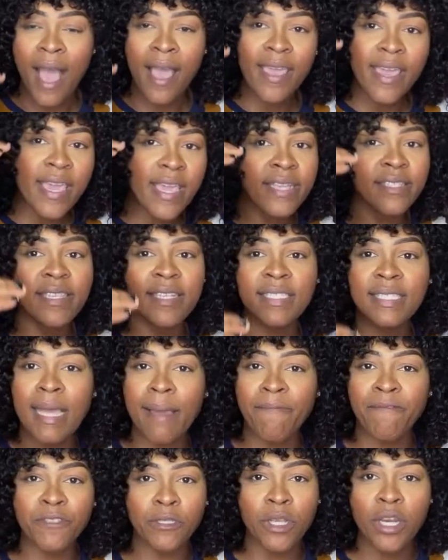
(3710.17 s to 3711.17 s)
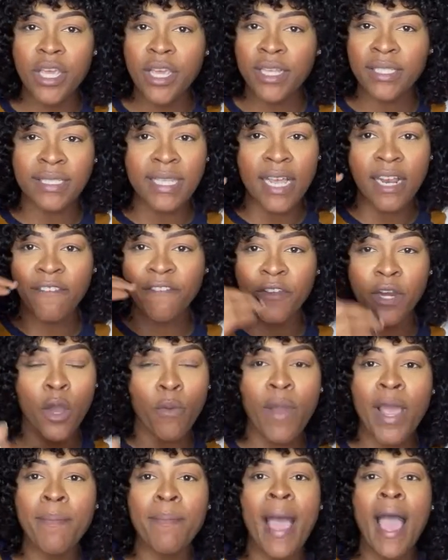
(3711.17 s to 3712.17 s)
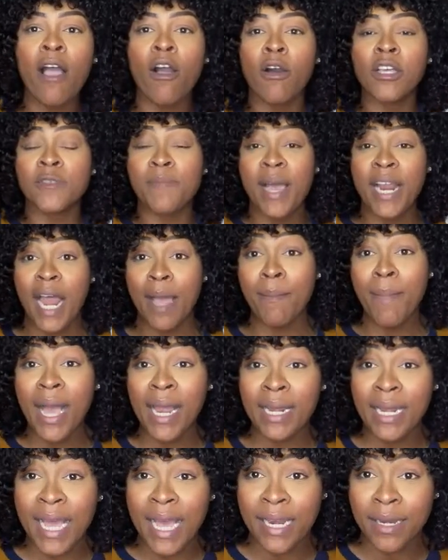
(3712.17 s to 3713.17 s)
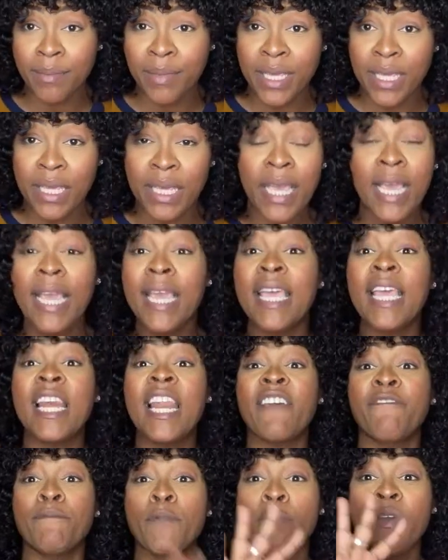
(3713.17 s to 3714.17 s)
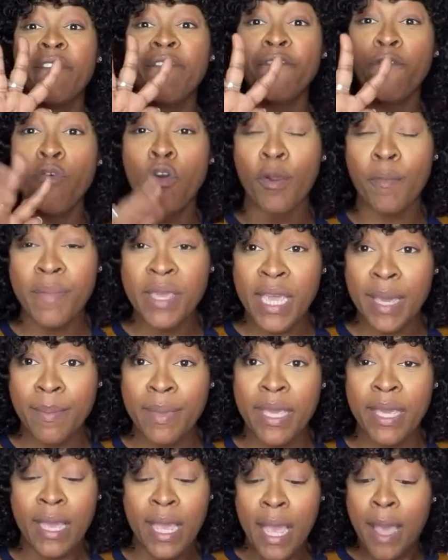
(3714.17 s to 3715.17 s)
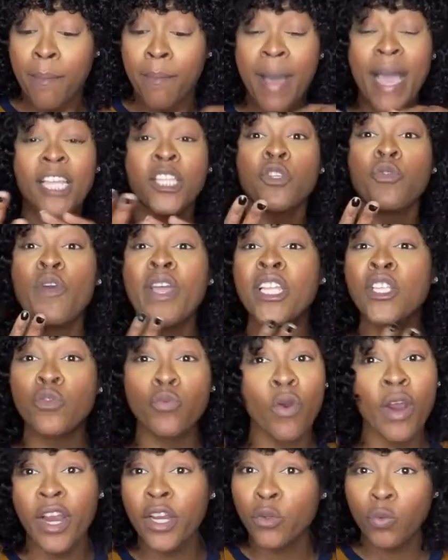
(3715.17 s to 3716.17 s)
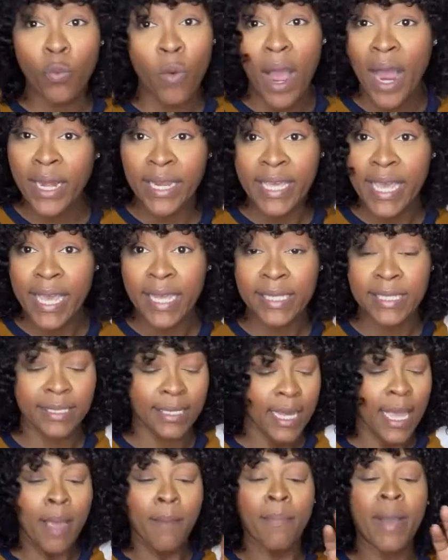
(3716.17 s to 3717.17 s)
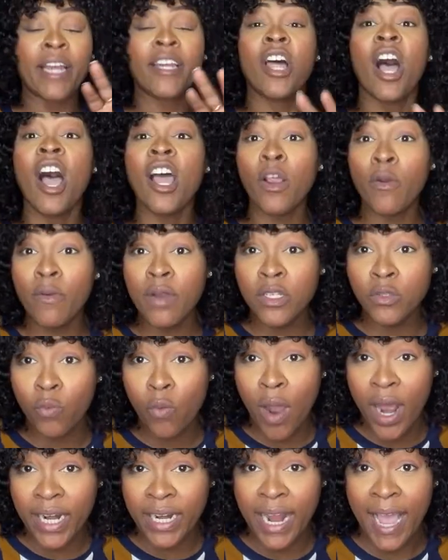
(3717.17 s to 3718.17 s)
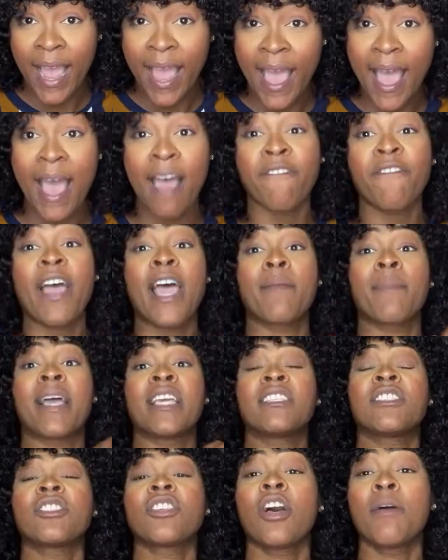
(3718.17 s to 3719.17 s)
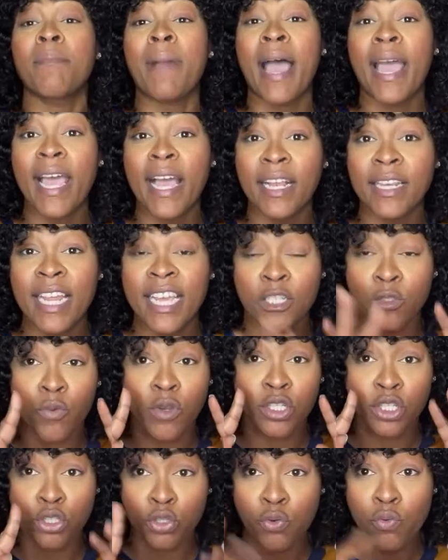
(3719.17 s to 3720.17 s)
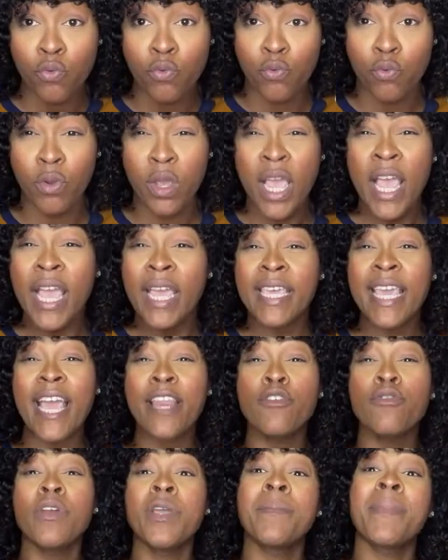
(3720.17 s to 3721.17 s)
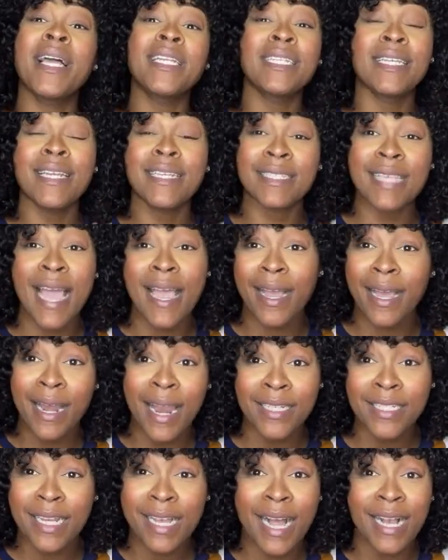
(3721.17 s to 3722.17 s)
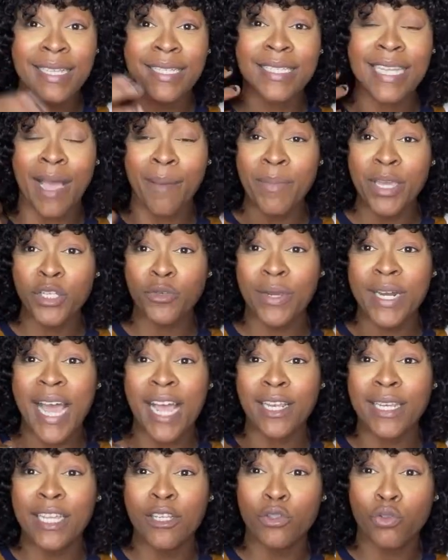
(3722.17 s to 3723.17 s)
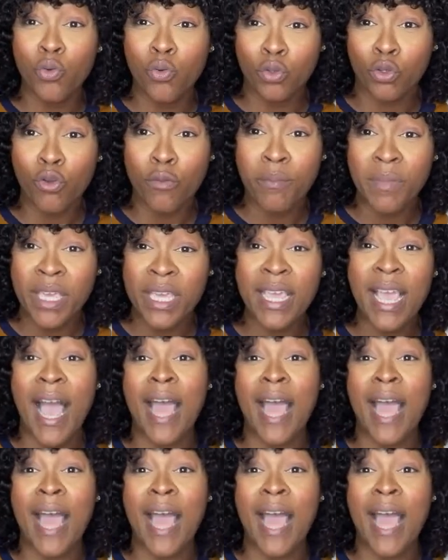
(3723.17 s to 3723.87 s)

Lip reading: Easy steps to do yourself. When my husband abandoned me, he left me with 4 baby. My twins weren't 1 yet. My daughter was 1.5, and my son, my eldest, was 2. Can you imagine the psychological damage what that did do to me?